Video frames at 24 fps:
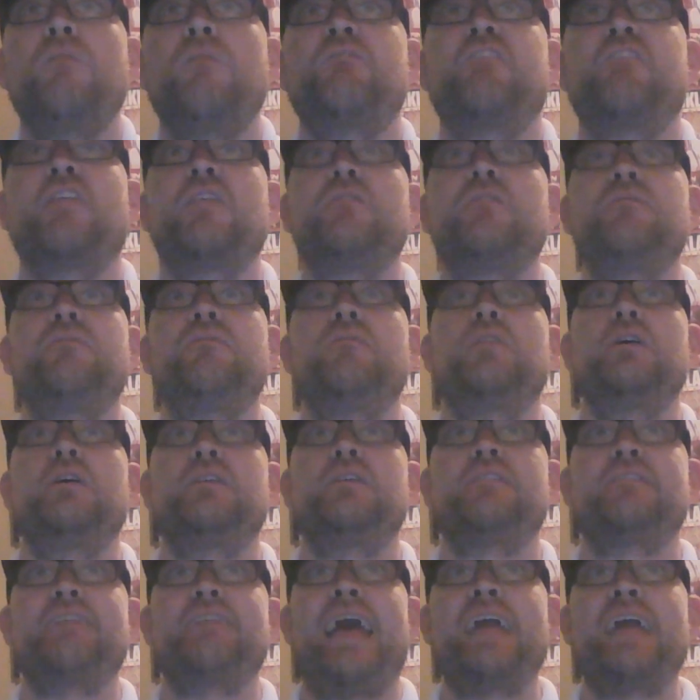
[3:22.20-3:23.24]
For the
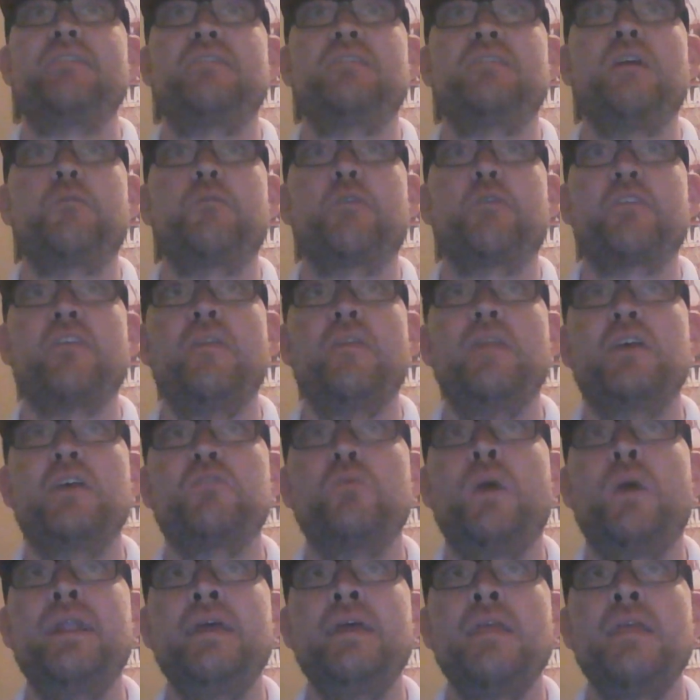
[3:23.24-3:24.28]
stat stuffers in
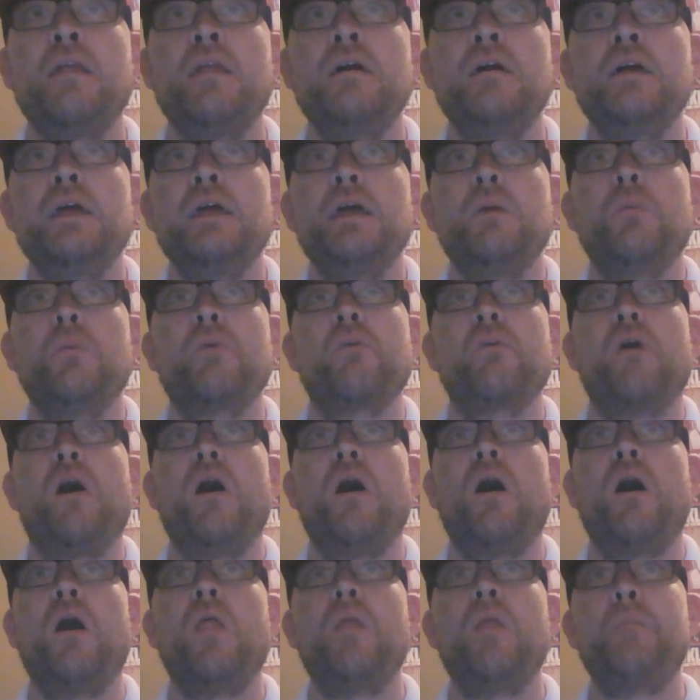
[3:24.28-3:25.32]
this one, it was
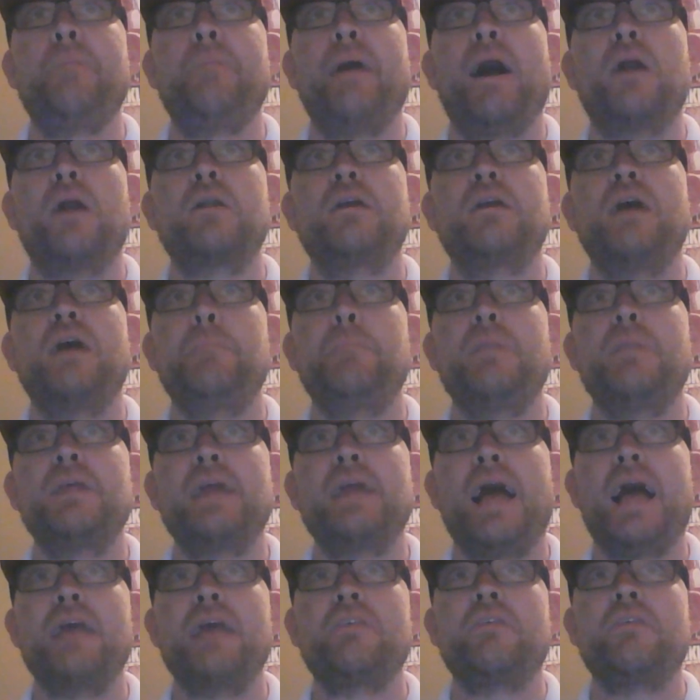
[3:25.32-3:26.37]
all about a couple of
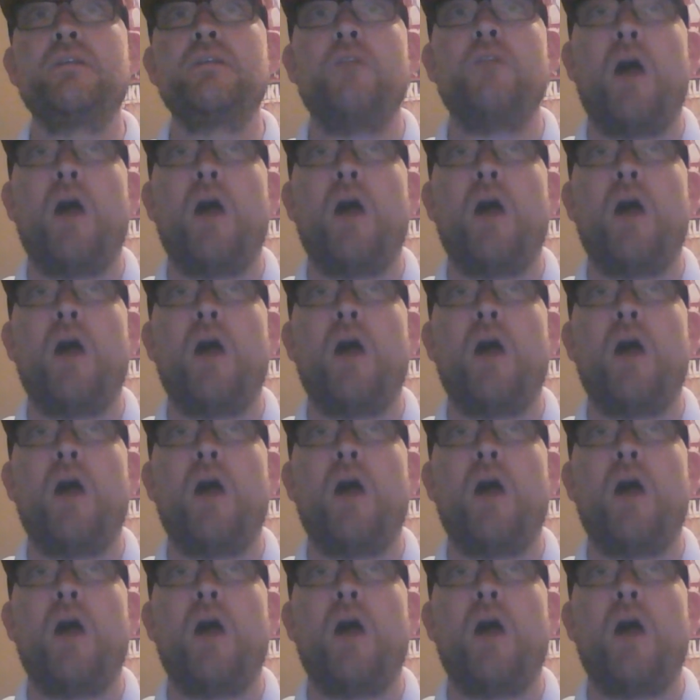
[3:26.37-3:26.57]
guys that